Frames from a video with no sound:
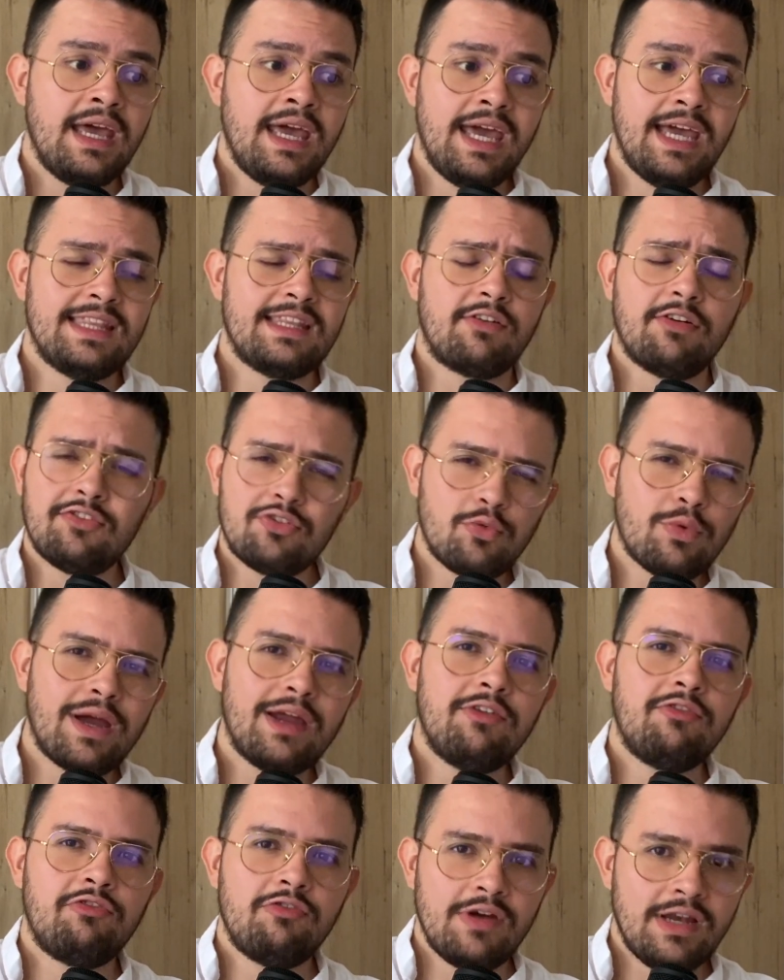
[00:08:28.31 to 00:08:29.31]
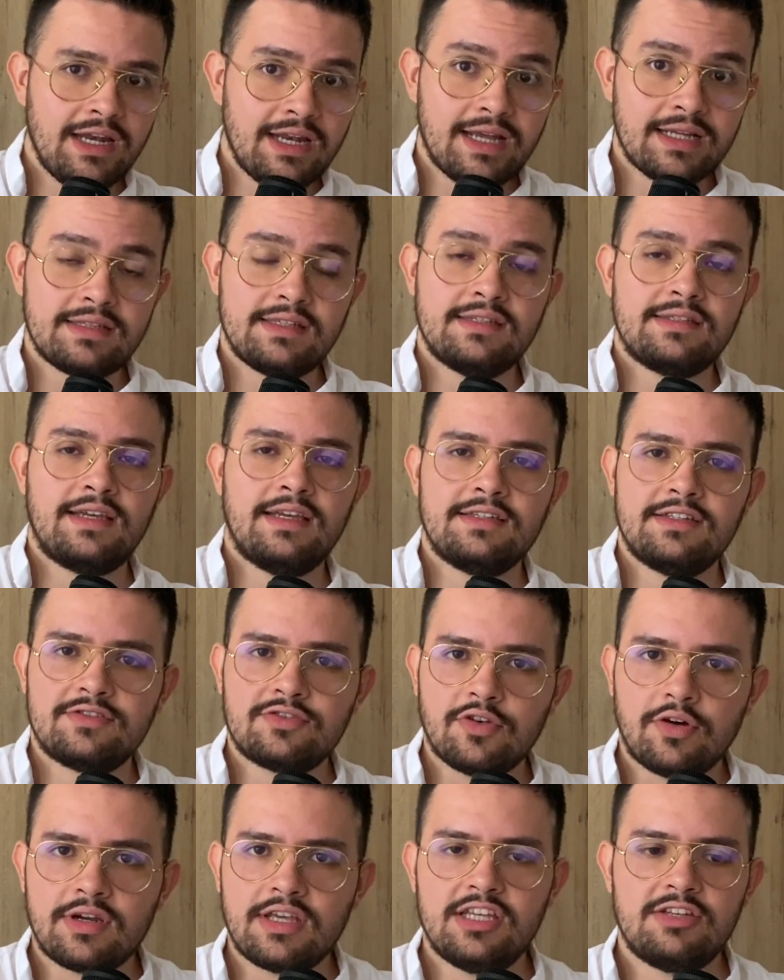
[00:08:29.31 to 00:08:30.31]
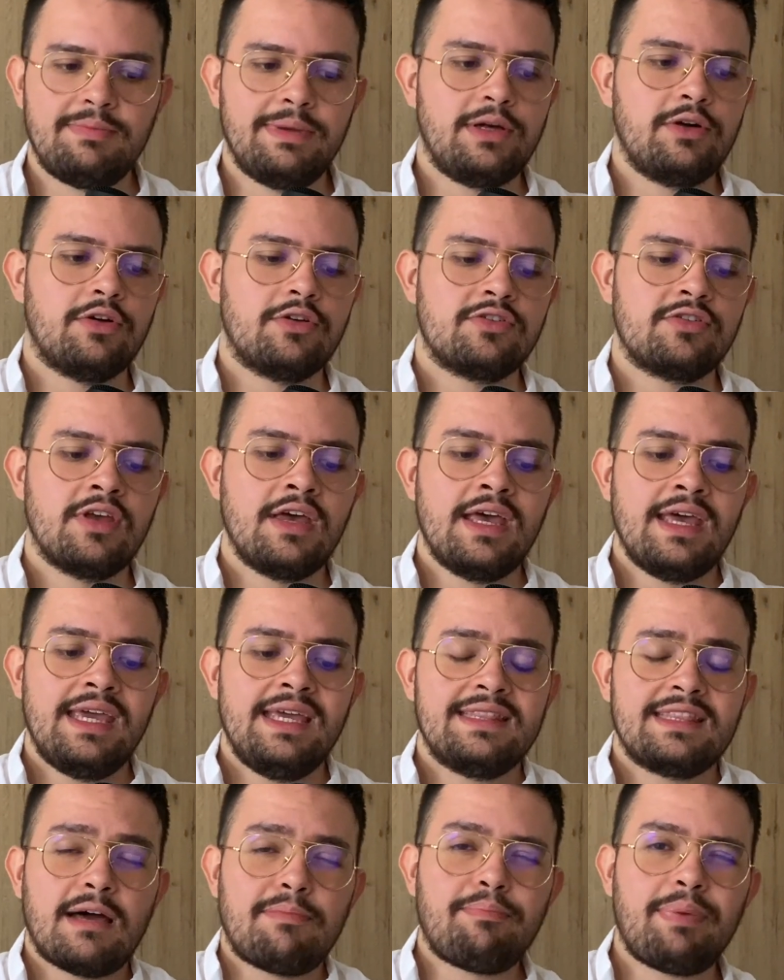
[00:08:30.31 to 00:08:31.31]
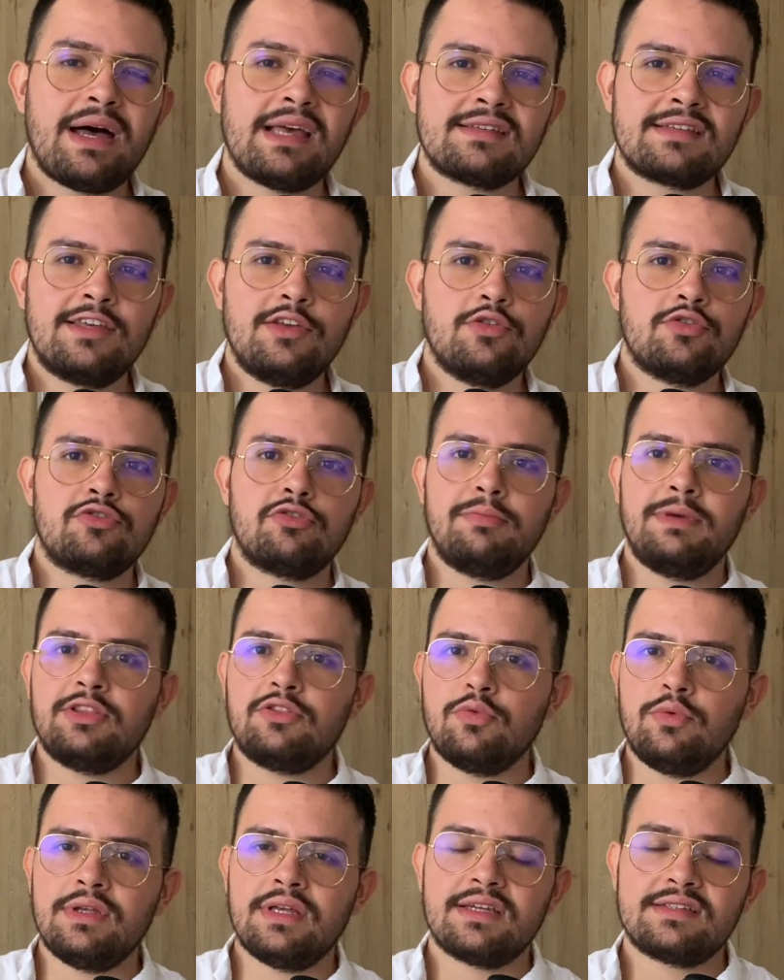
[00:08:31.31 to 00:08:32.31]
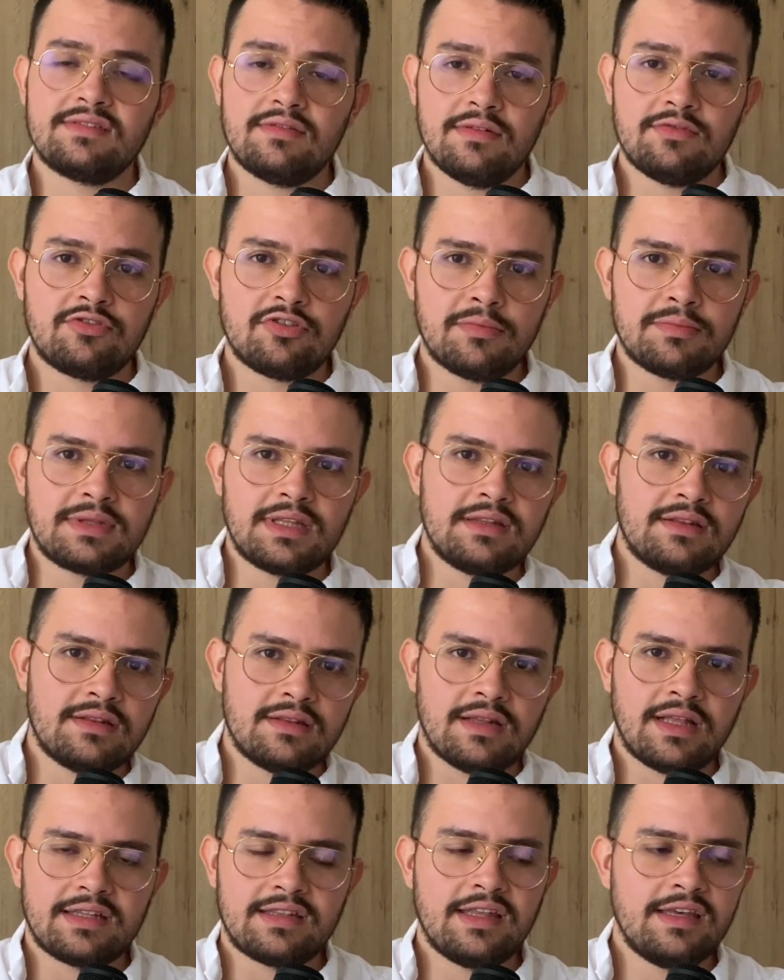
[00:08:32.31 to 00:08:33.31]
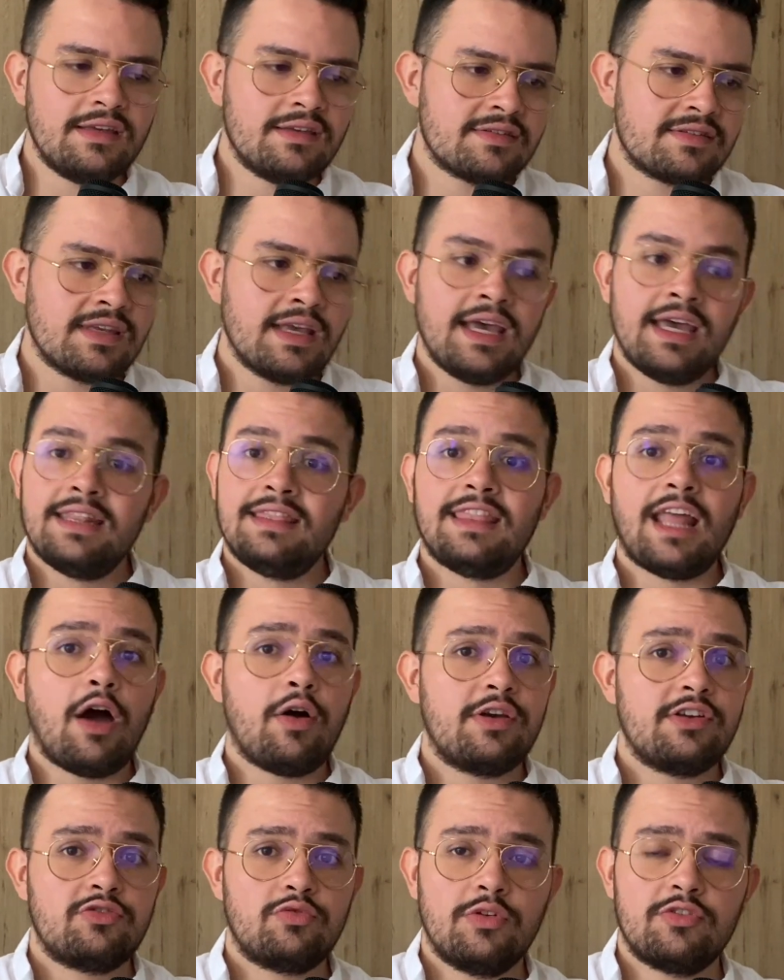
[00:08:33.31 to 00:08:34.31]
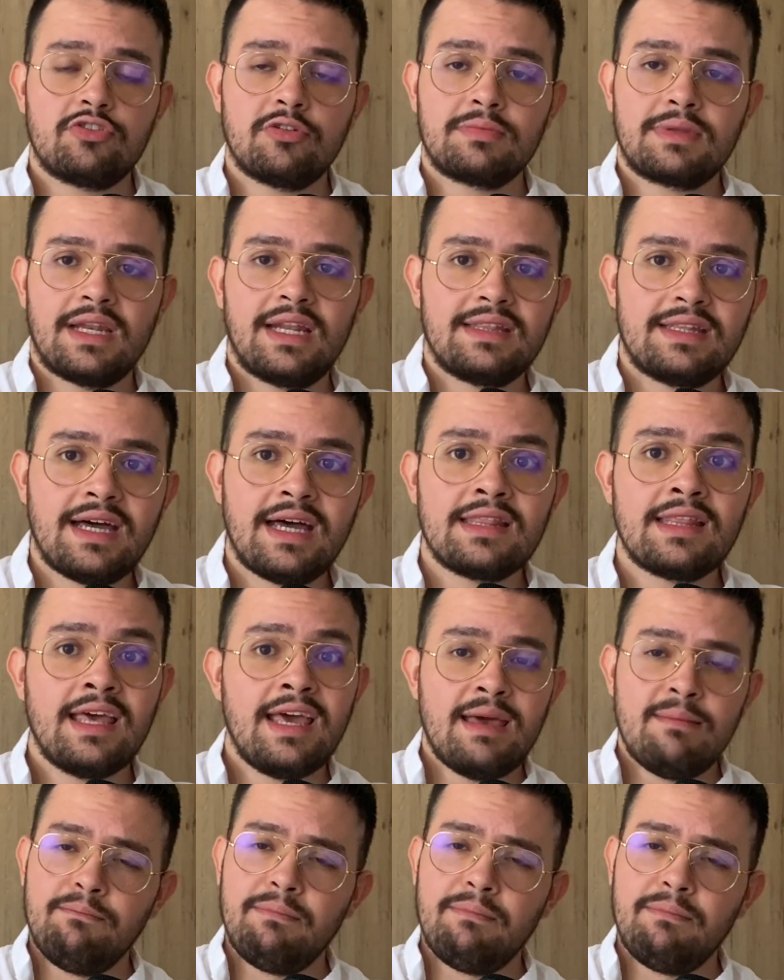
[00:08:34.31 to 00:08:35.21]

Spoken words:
And the reason why I really like this case study is because in the past he used to be doing something like this, now he's doing something like that.